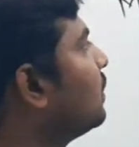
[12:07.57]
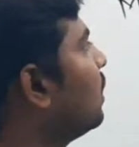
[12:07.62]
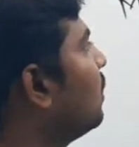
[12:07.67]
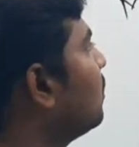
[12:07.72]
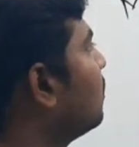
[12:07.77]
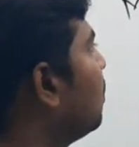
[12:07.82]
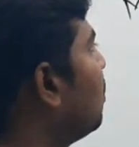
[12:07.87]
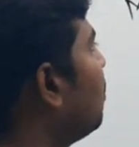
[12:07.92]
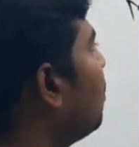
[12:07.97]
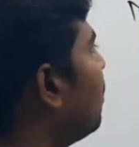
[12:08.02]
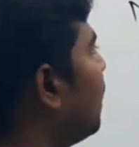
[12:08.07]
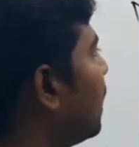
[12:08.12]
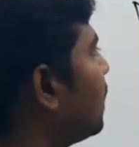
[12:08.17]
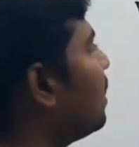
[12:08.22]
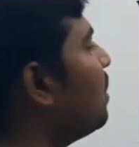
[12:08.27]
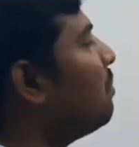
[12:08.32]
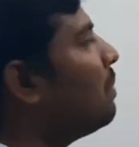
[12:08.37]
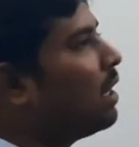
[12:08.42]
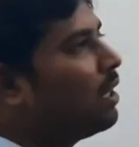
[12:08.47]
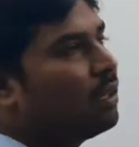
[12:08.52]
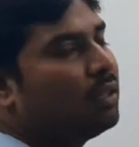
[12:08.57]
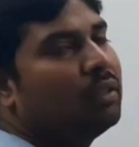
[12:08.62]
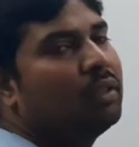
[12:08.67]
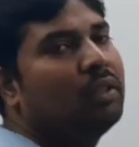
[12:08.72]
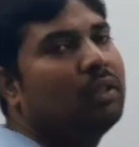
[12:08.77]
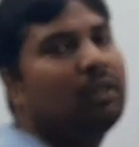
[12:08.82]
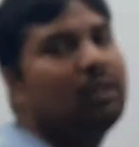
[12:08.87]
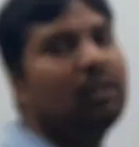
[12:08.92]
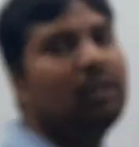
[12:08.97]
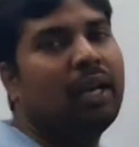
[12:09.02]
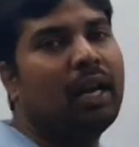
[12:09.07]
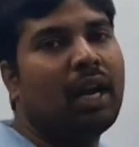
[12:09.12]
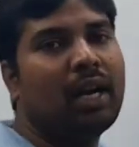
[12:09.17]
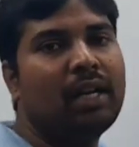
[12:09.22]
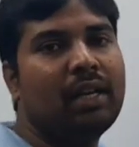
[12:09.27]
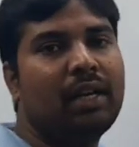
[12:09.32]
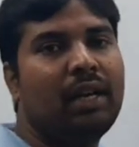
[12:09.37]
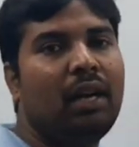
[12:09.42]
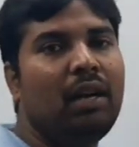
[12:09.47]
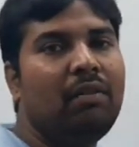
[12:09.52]
So nothing but an
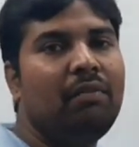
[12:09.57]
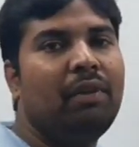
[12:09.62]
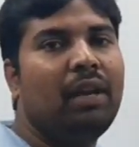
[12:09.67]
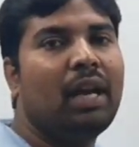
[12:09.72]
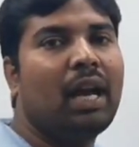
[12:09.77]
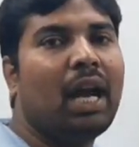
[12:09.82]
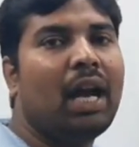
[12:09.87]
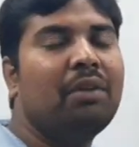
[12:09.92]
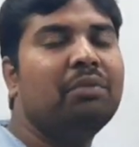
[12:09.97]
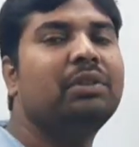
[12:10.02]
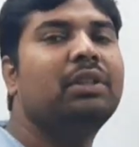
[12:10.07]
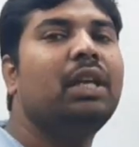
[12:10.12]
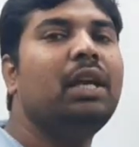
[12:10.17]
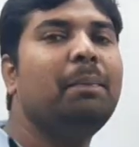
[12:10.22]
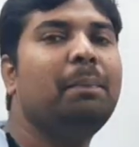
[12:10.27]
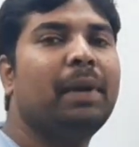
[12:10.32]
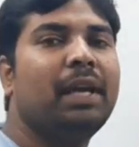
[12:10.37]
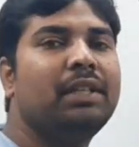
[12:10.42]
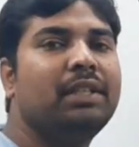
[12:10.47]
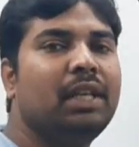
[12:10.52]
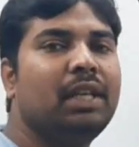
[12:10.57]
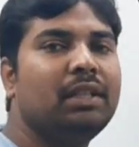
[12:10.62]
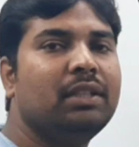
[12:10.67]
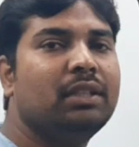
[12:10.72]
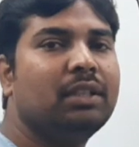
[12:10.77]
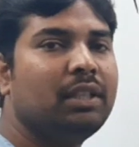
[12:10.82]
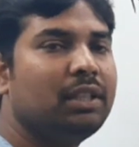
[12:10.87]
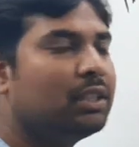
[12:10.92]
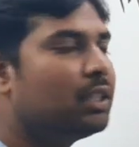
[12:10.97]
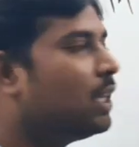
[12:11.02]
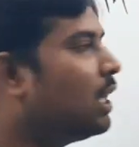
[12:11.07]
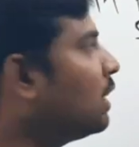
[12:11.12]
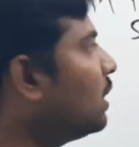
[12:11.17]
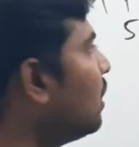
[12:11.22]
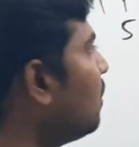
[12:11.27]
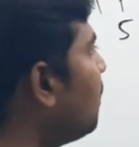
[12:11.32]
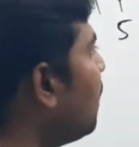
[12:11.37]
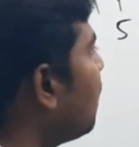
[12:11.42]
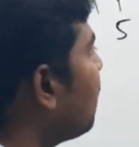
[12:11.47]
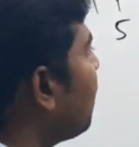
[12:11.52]
article will have 3 prices, is
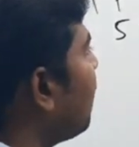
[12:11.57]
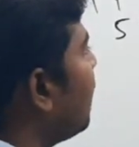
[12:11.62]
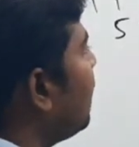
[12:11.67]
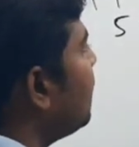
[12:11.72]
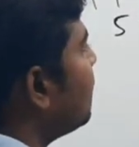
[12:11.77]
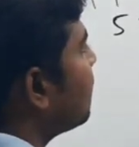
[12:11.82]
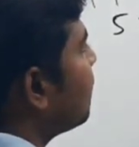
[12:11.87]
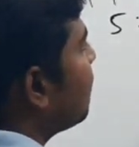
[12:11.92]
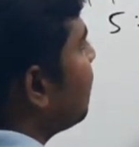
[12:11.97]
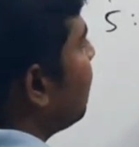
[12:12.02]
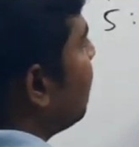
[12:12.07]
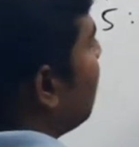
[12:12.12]
nothing but one is